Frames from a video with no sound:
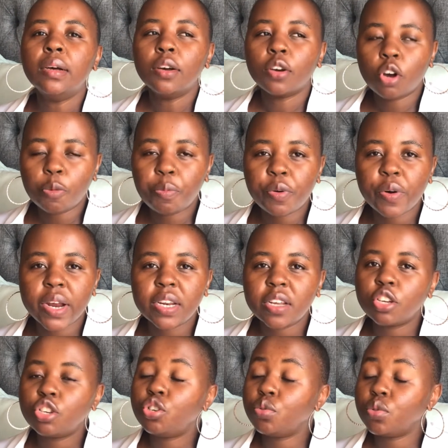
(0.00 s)
copyright
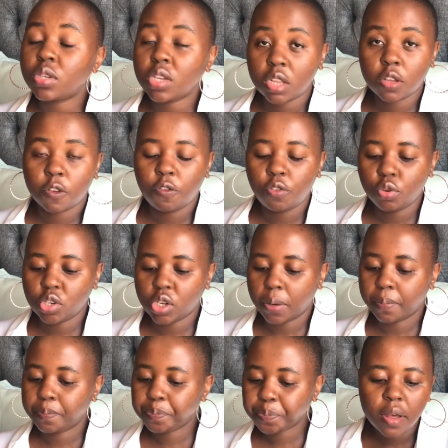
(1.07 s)
issues in the future.
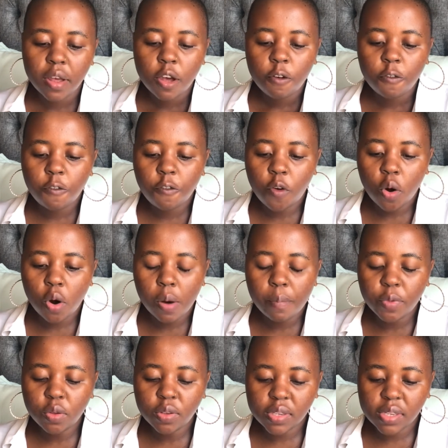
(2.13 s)
For
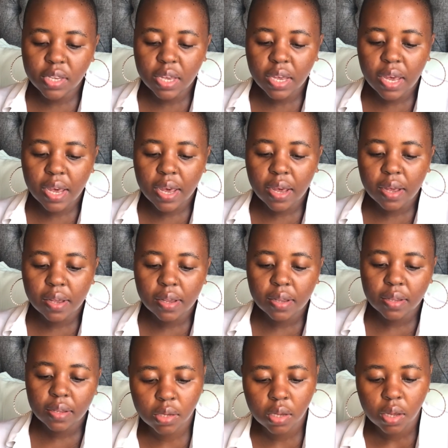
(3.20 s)
music,
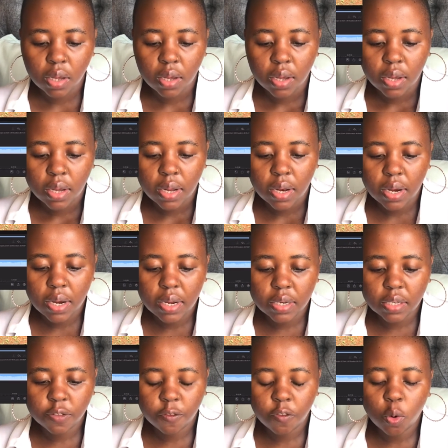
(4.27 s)

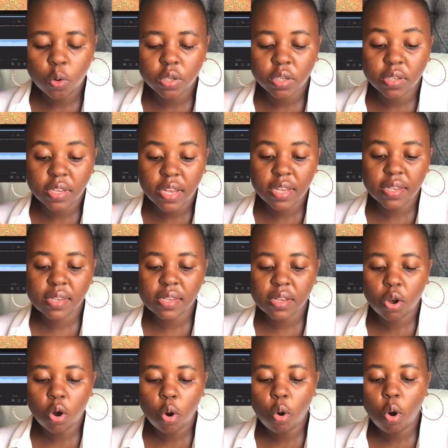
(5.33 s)
linked folders, yes,
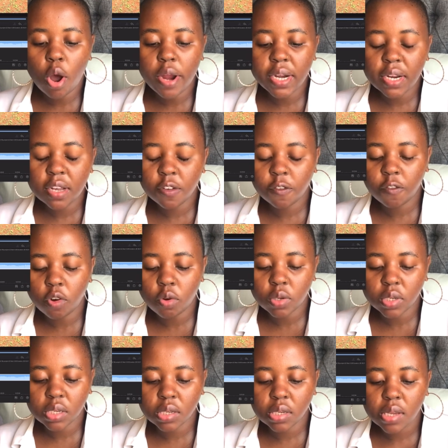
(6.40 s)
go on linked
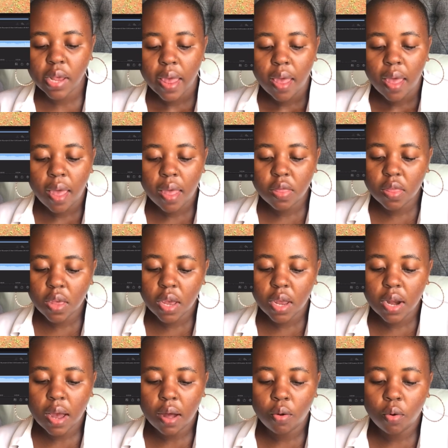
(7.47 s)
folders, and
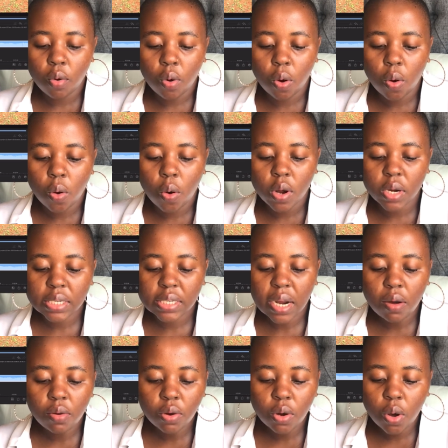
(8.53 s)
then I'll go on
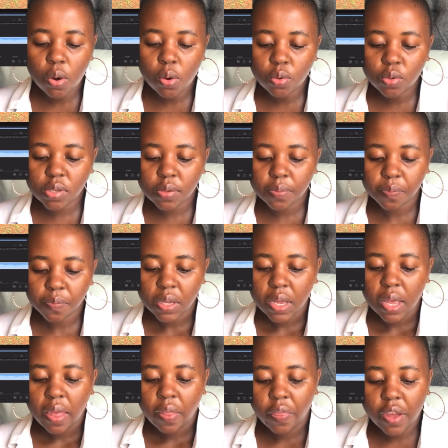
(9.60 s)
downloads.
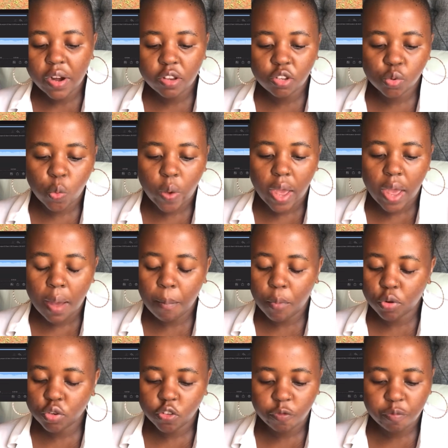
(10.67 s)
That is where
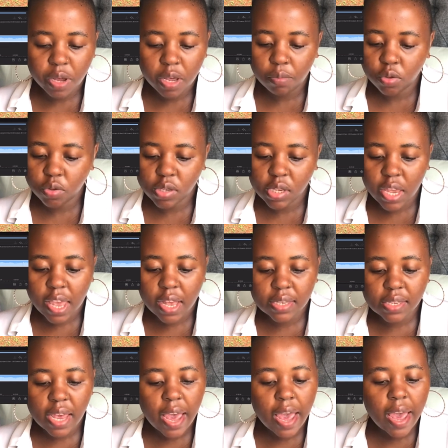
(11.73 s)
most of my music is
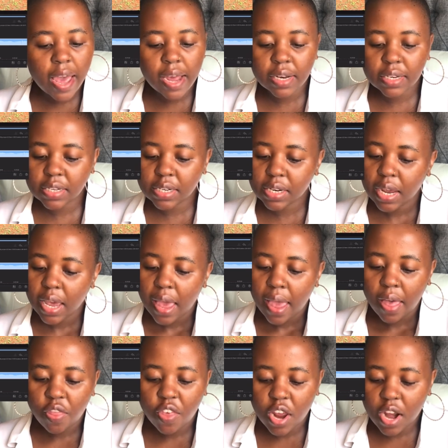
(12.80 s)
at.
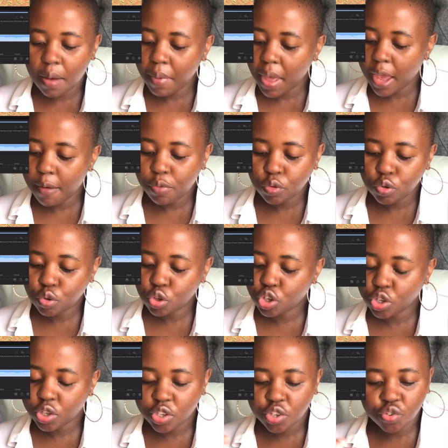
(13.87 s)
Then I'm able to
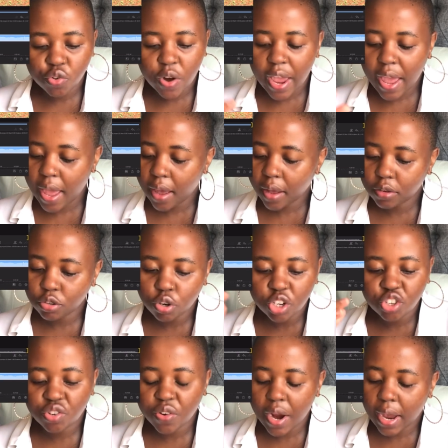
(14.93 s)
just
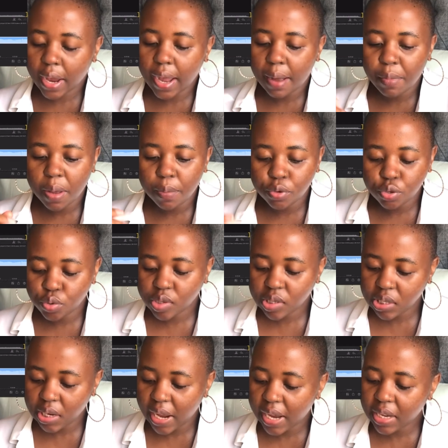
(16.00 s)
I'm able to
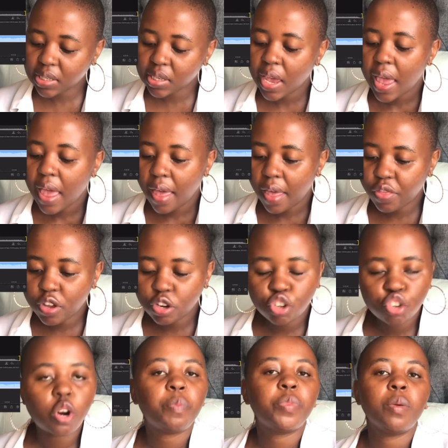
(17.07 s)
select and then
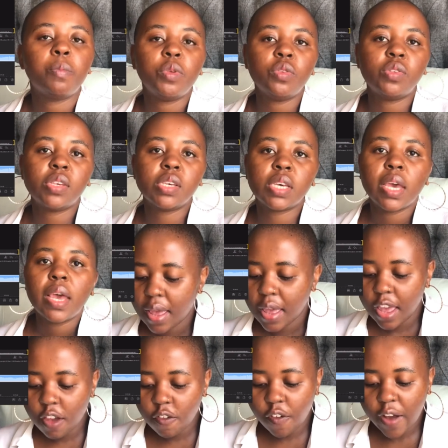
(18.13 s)
drop the music.
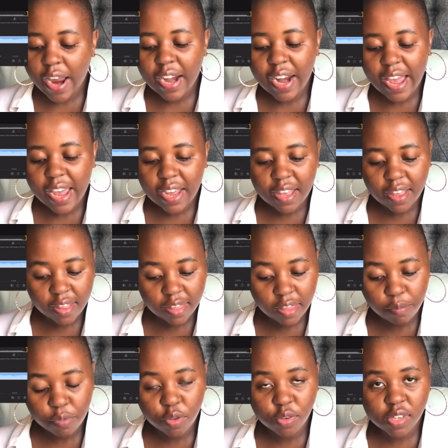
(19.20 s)
If I like the
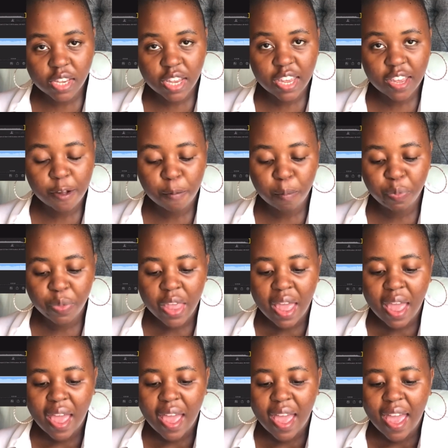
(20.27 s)
music
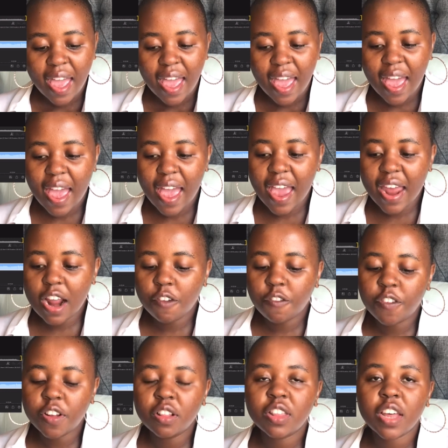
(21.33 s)
and I
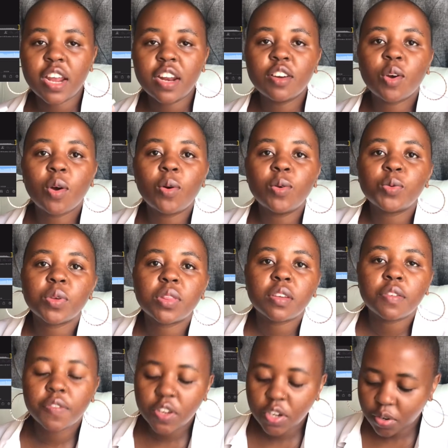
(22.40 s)
feel that it goes with the
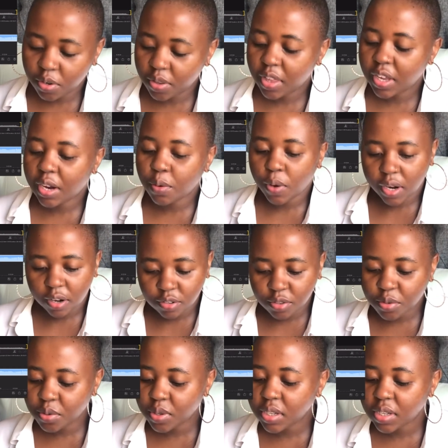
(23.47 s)
video, then what I'll
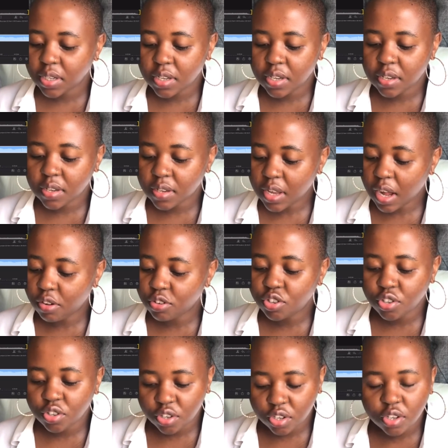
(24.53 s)
do is I'll
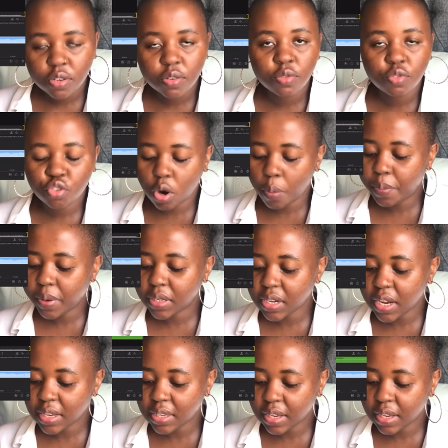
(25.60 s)
just drop it as a